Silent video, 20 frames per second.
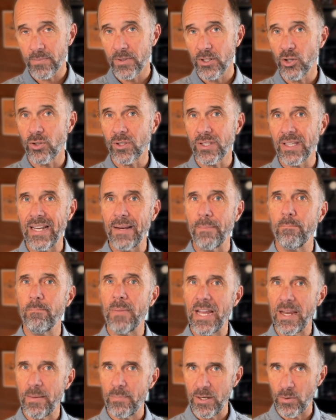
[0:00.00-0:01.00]
your claim
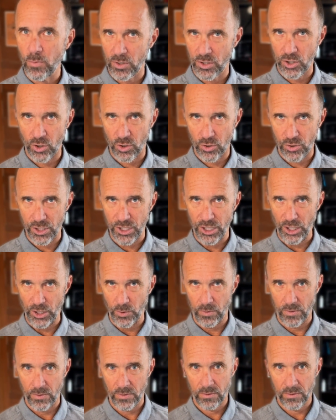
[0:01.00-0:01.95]
may be returned to you.